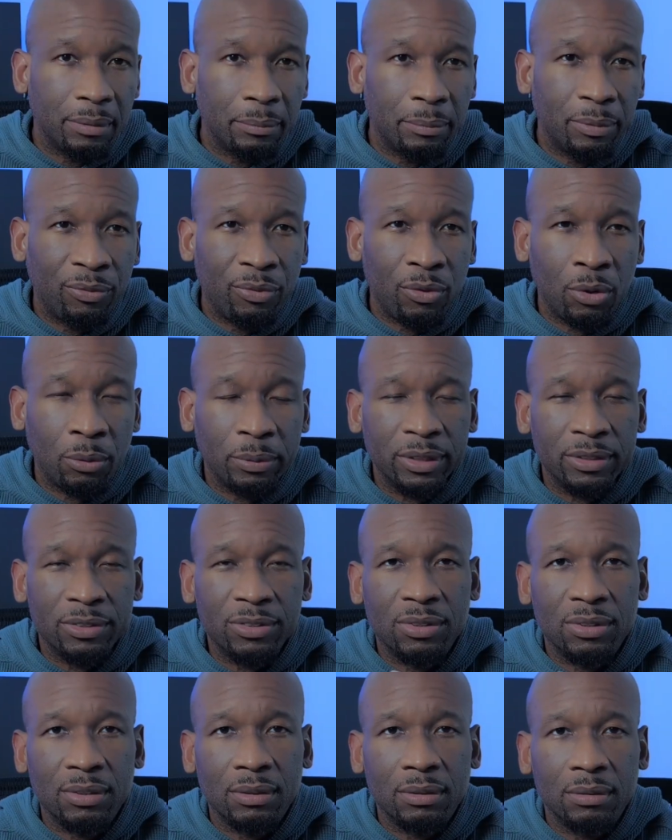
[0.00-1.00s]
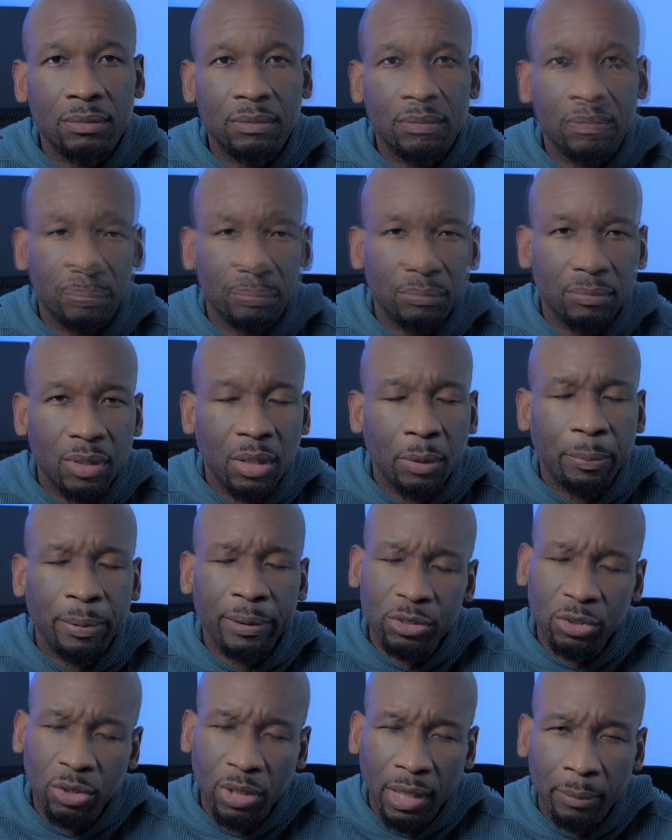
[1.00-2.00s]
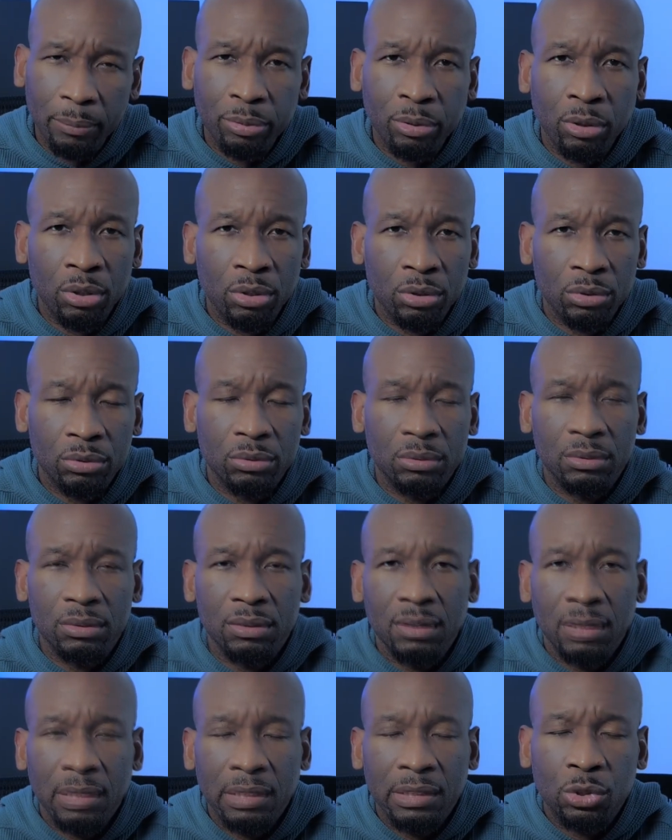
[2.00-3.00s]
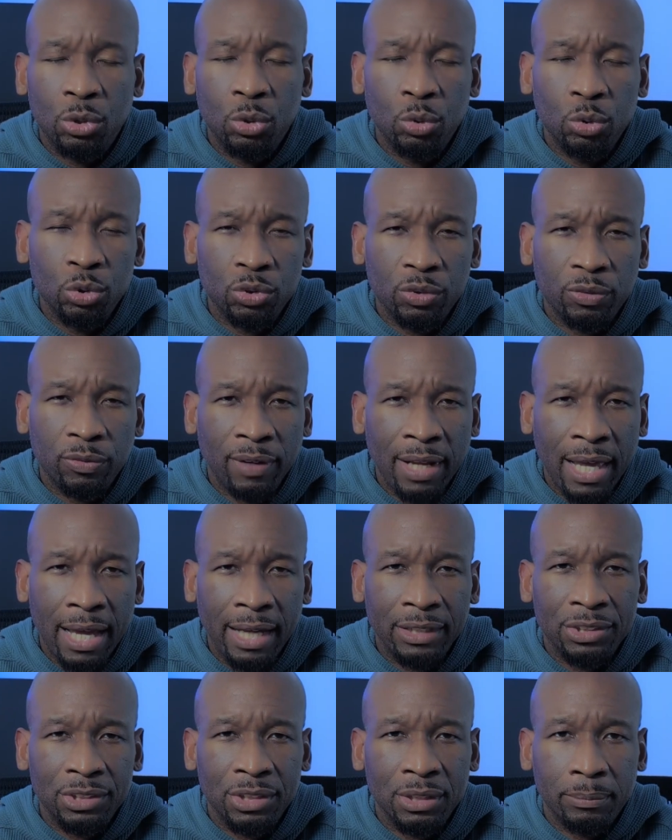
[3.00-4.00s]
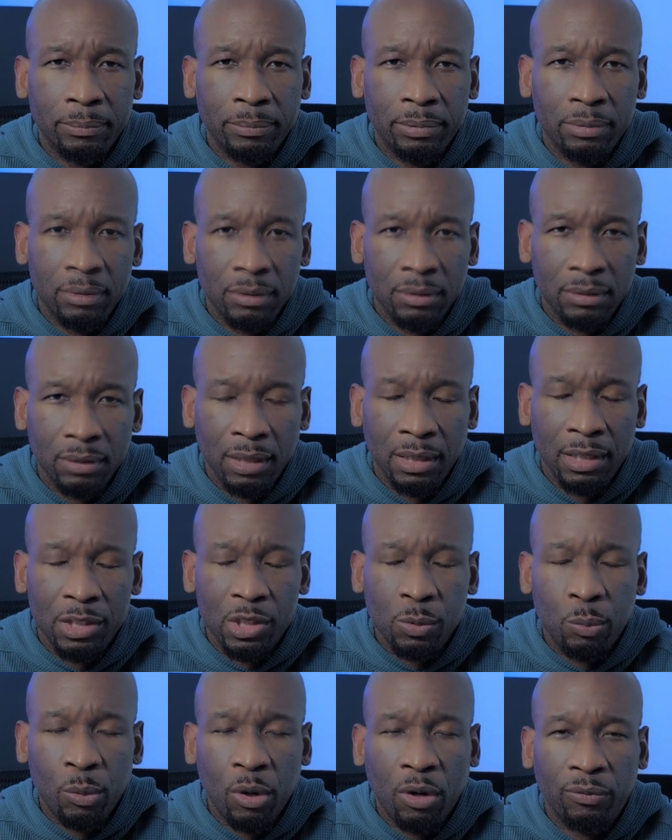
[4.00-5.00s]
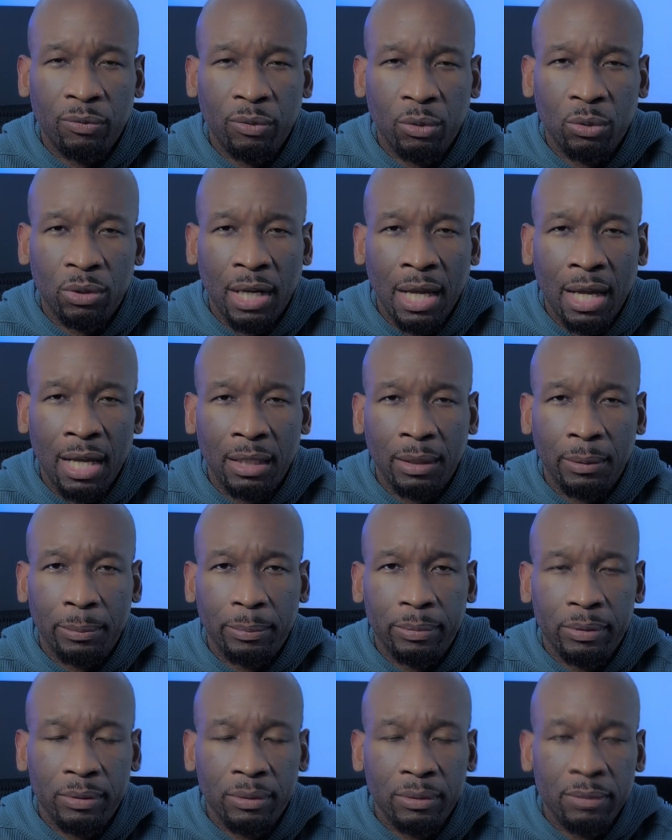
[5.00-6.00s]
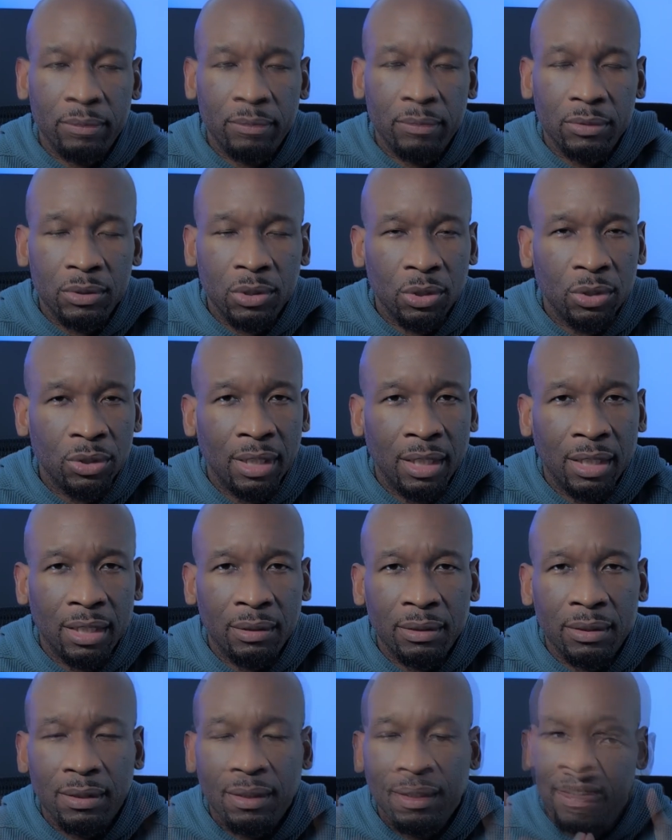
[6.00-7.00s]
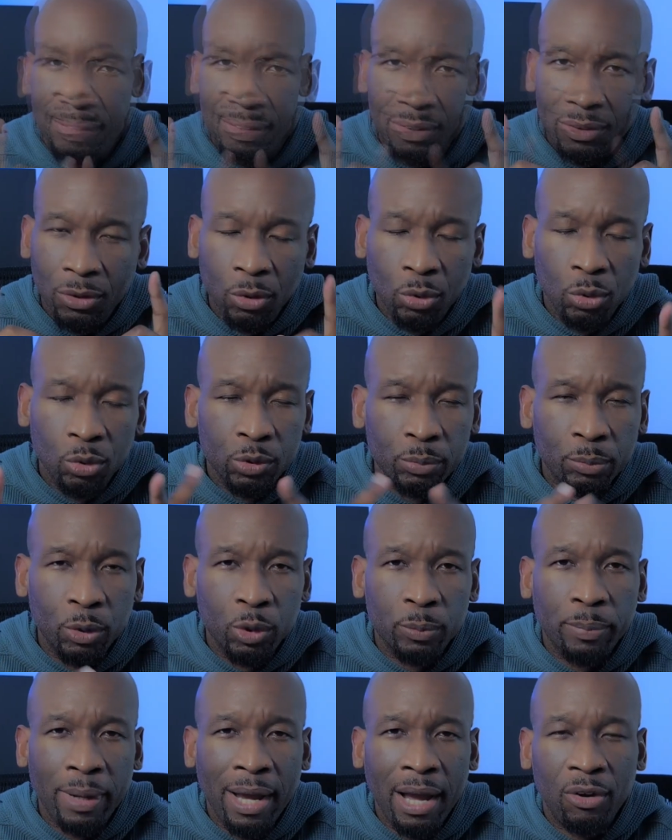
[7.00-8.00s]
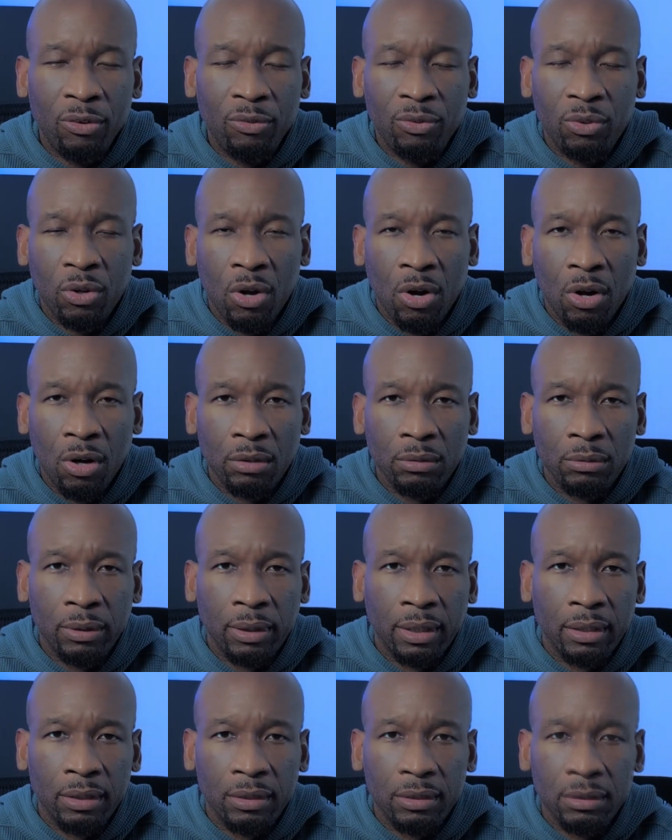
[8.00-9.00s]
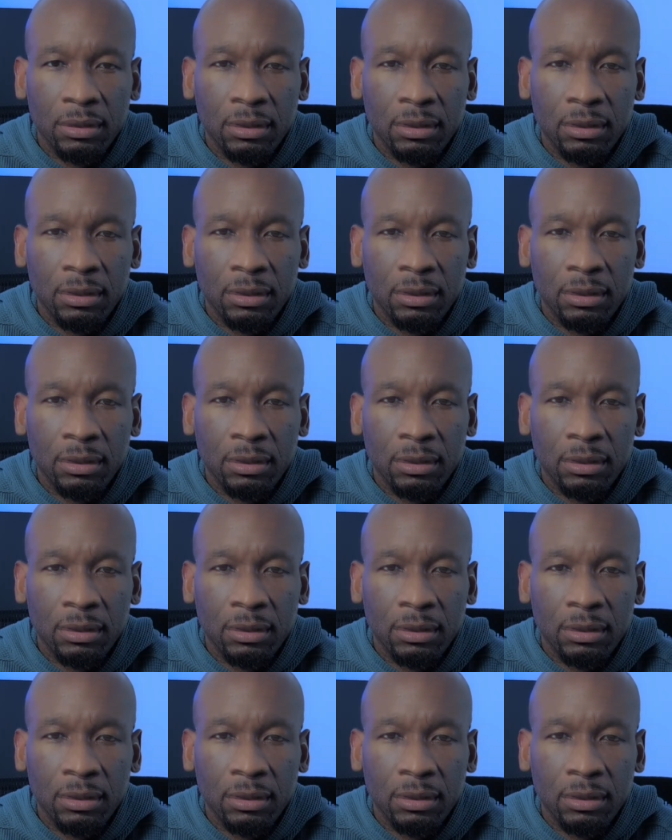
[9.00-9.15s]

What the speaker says: Performance. The Pixel 8 Pro is Google's flagship in its smartphone lineup. So you're getting Google's most powerful hardware